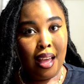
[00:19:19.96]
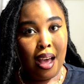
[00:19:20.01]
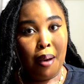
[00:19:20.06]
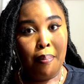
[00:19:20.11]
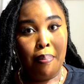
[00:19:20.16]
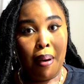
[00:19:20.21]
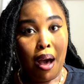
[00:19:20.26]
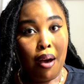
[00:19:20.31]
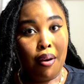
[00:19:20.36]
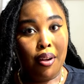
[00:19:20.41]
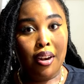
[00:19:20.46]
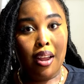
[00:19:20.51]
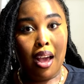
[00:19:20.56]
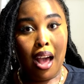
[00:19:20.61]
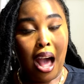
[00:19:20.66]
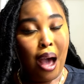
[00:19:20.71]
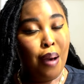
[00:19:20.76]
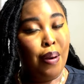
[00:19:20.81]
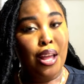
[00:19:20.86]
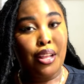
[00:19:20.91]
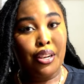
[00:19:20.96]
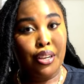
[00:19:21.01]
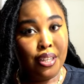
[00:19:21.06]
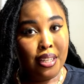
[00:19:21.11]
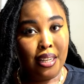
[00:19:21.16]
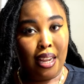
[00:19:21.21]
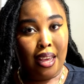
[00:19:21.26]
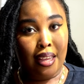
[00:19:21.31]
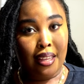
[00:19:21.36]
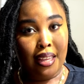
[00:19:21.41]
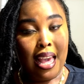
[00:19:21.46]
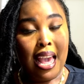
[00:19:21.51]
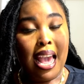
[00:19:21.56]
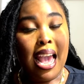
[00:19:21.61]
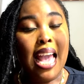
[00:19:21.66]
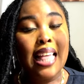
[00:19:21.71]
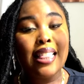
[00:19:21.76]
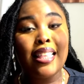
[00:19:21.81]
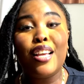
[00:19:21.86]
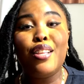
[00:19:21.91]
about how I look like.
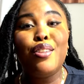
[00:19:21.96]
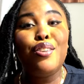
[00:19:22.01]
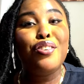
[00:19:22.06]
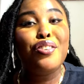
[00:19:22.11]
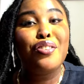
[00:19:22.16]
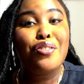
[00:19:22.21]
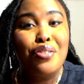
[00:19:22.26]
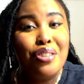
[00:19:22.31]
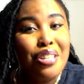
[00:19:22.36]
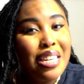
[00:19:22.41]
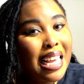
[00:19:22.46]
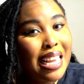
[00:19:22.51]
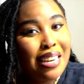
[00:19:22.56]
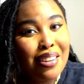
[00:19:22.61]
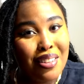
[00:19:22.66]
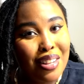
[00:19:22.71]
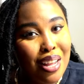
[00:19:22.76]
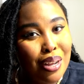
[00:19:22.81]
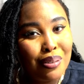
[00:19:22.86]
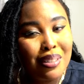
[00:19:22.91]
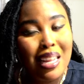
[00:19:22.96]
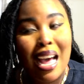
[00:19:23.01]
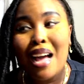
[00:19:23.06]
They look good in clothes.